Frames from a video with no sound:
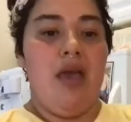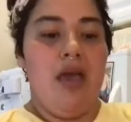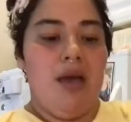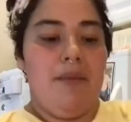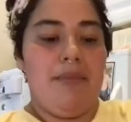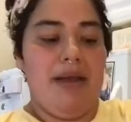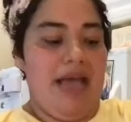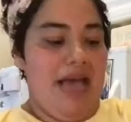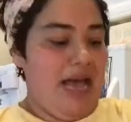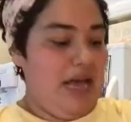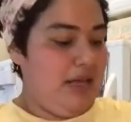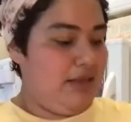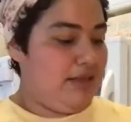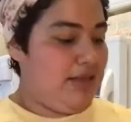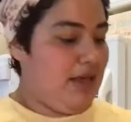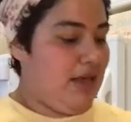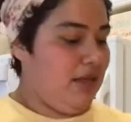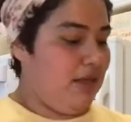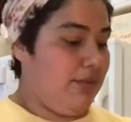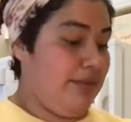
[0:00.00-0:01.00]
I'm going to add
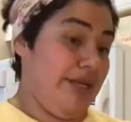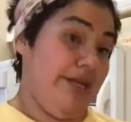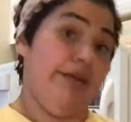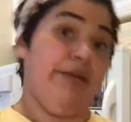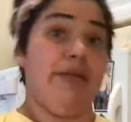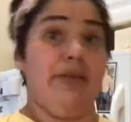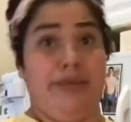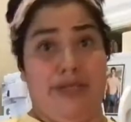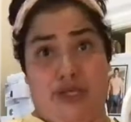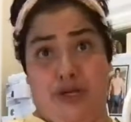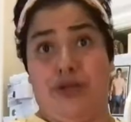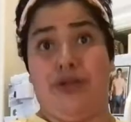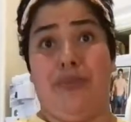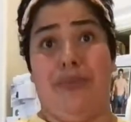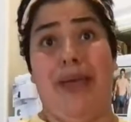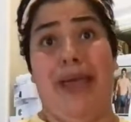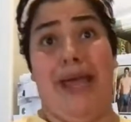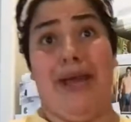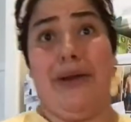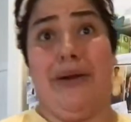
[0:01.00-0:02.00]
that. Let me turn the
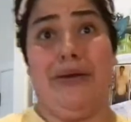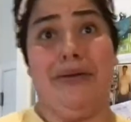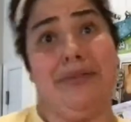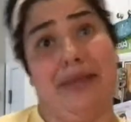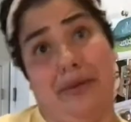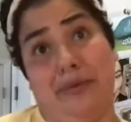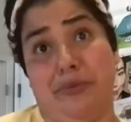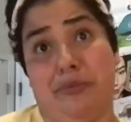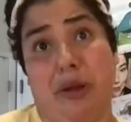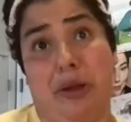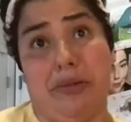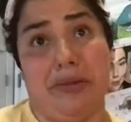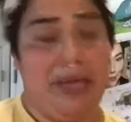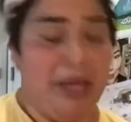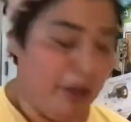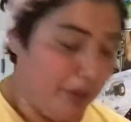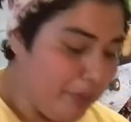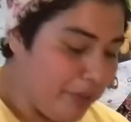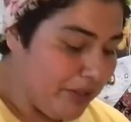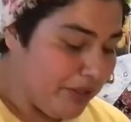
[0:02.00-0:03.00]
pan on. That would probably
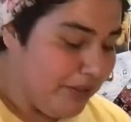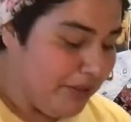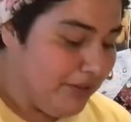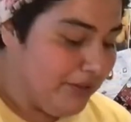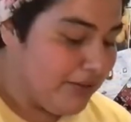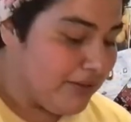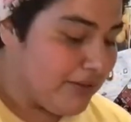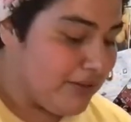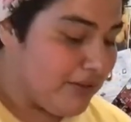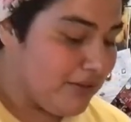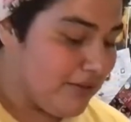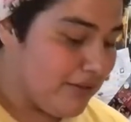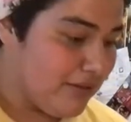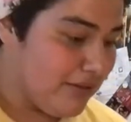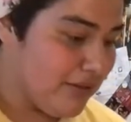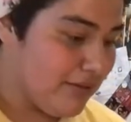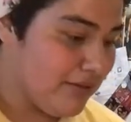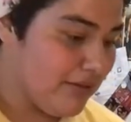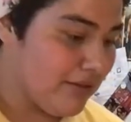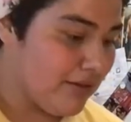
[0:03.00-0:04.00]
help.
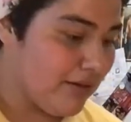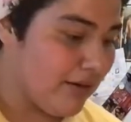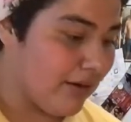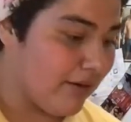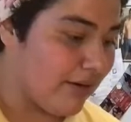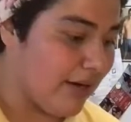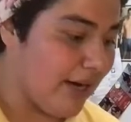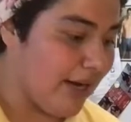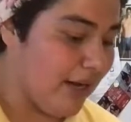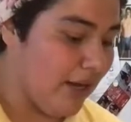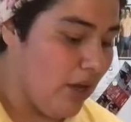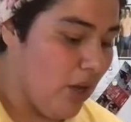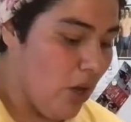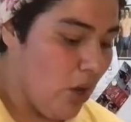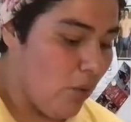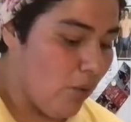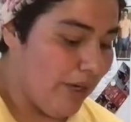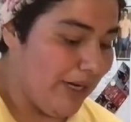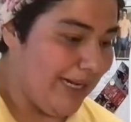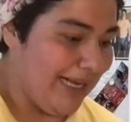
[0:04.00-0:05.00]
All right.
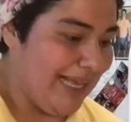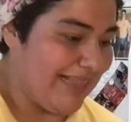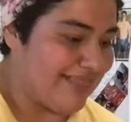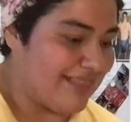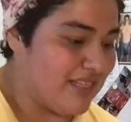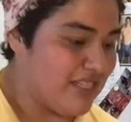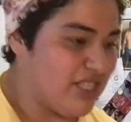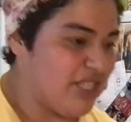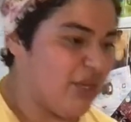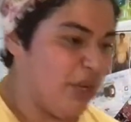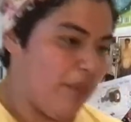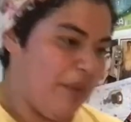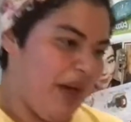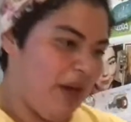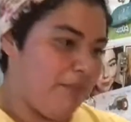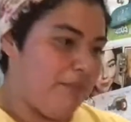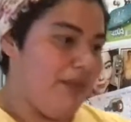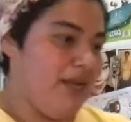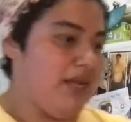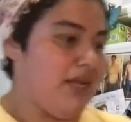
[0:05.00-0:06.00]
We're going to get this to
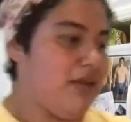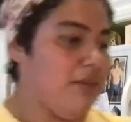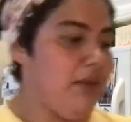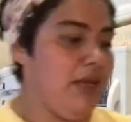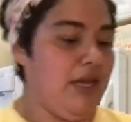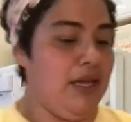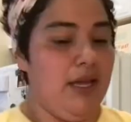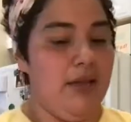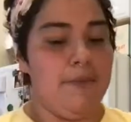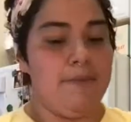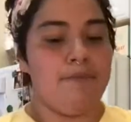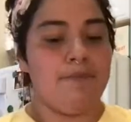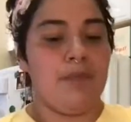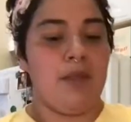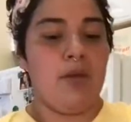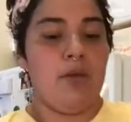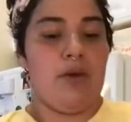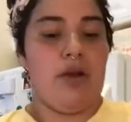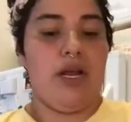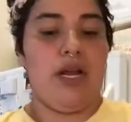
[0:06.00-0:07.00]
about a medium heat.
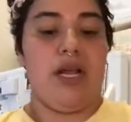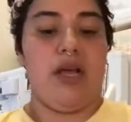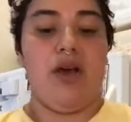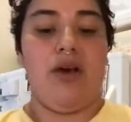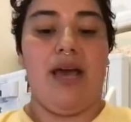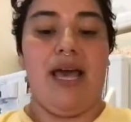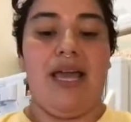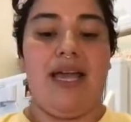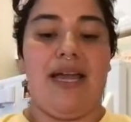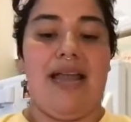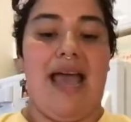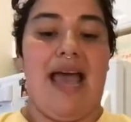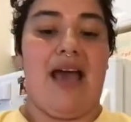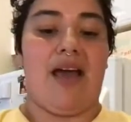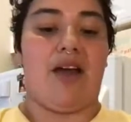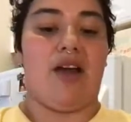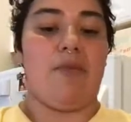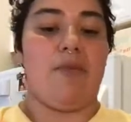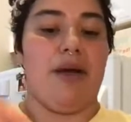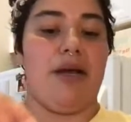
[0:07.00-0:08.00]
We're going to go ahead and
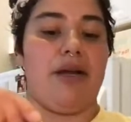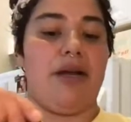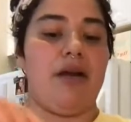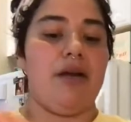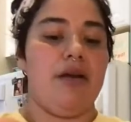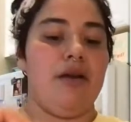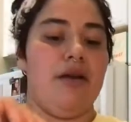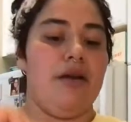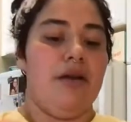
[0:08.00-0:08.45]
add our butter.